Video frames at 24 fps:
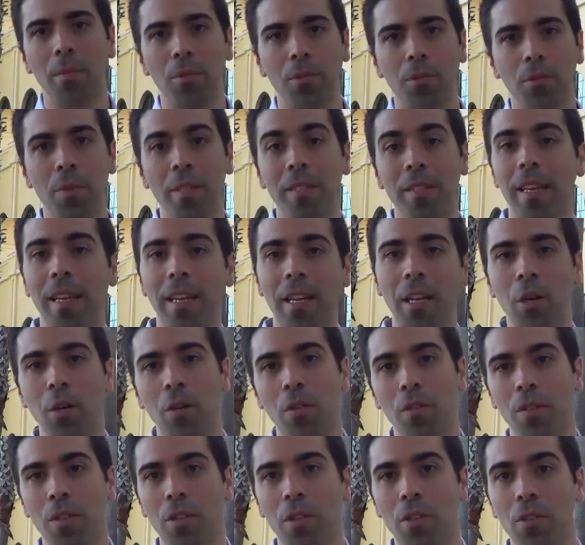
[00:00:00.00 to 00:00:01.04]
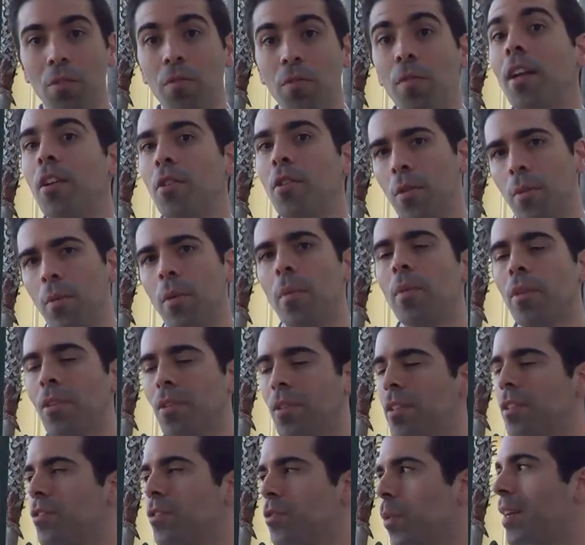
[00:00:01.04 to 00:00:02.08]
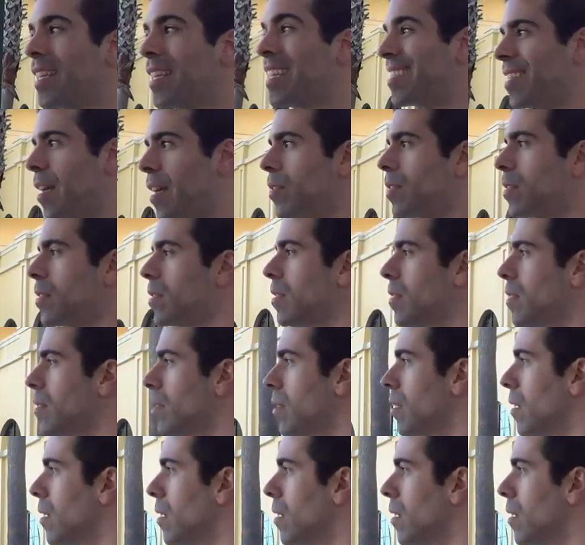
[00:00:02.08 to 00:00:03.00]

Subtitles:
able to be taken care of in the new venue that we're building in 2017.